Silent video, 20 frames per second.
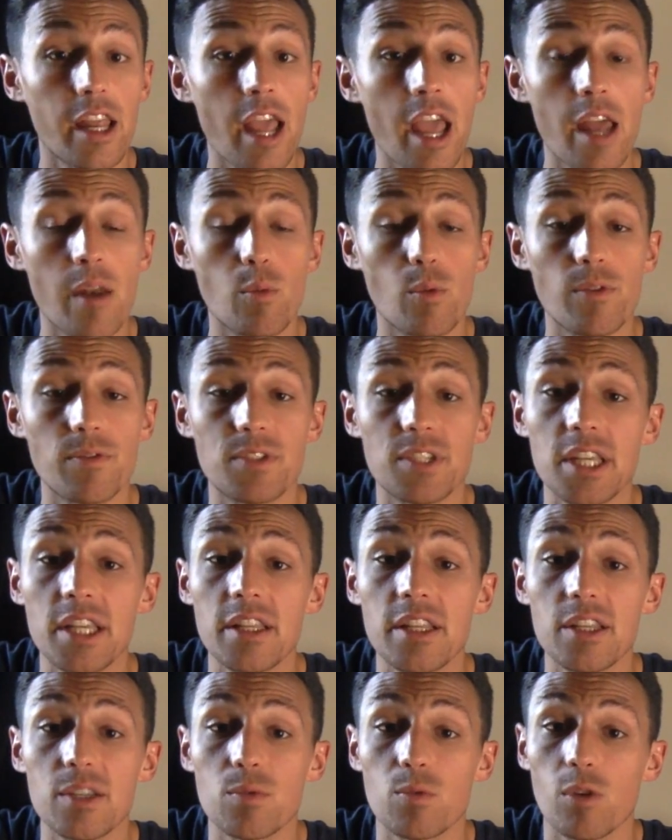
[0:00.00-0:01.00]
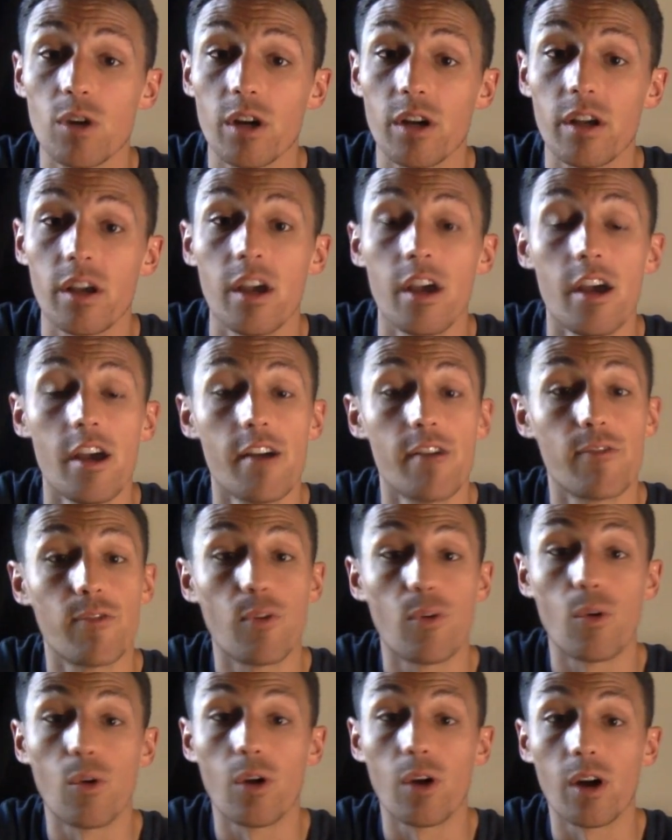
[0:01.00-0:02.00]
And we've seen these work
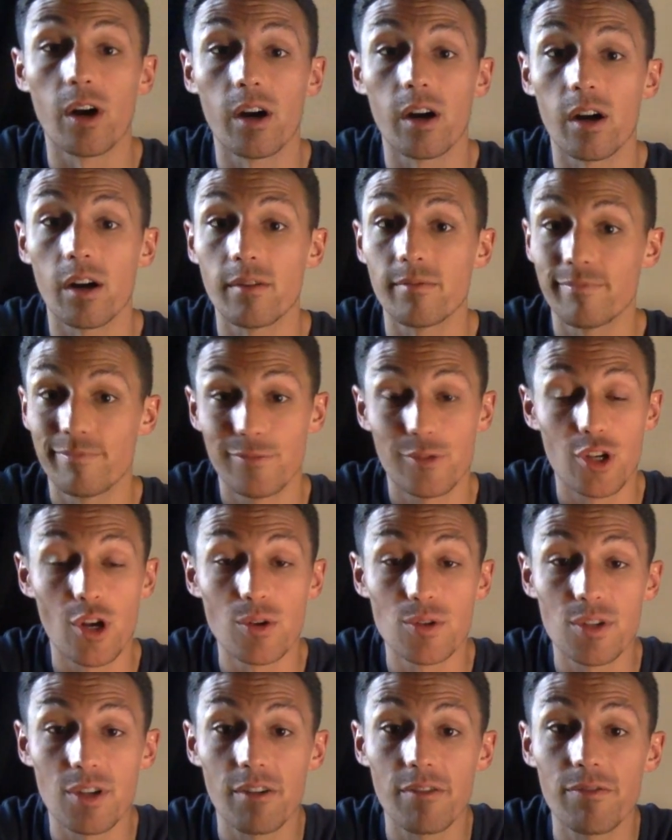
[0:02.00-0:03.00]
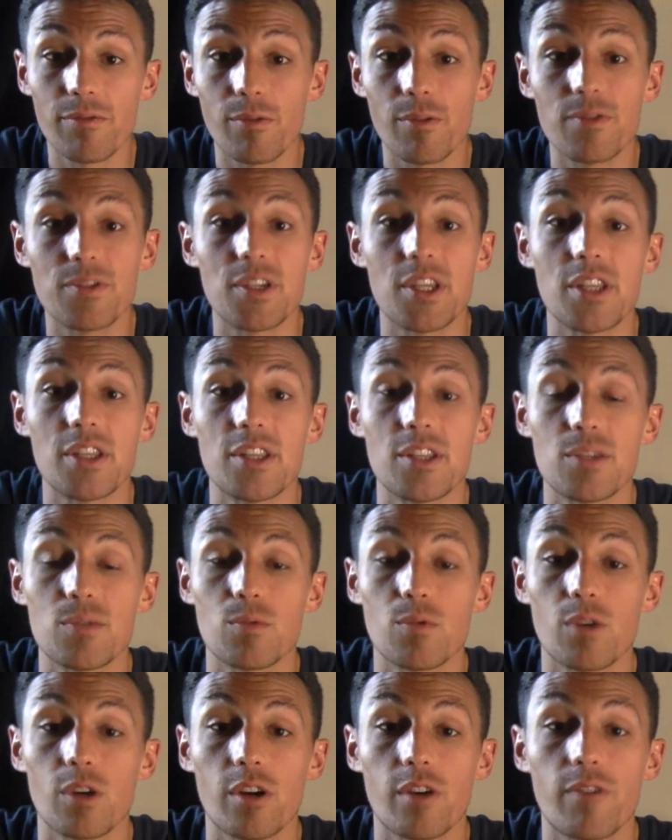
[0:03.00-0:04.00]
for Joseph. We've seen these
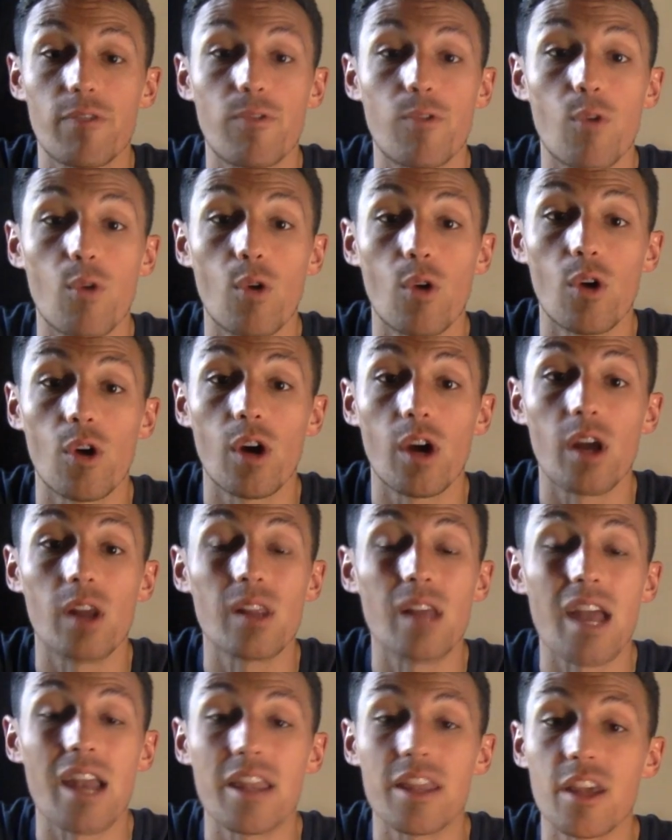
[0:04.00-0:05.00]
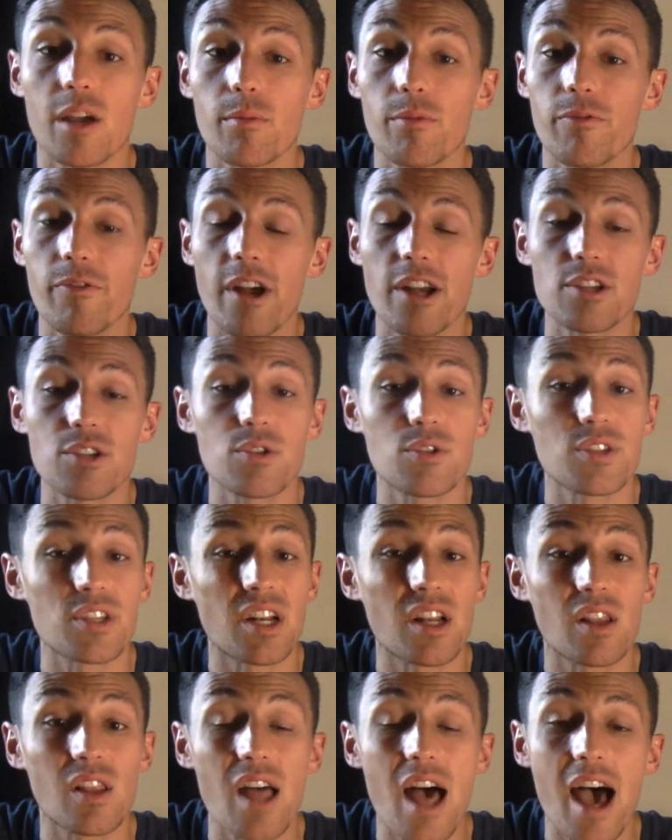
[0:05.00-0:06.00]
work for a lot of the young professionals
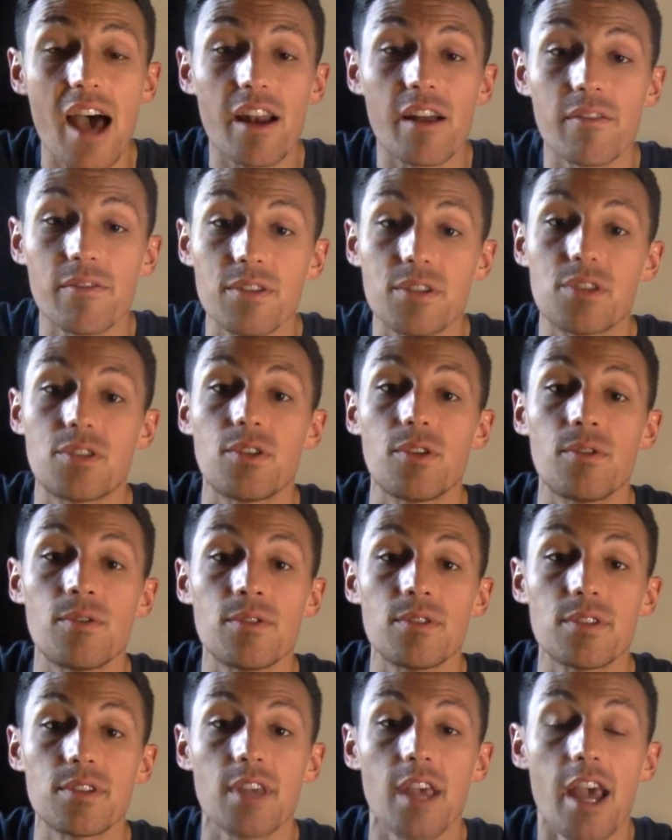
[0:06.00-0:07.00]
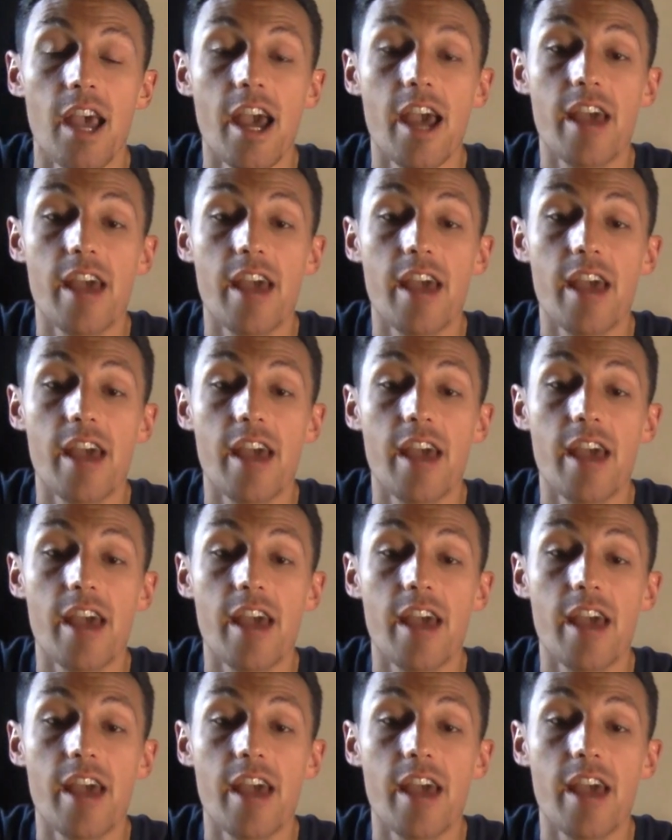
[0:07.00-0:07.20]
and a lot of the students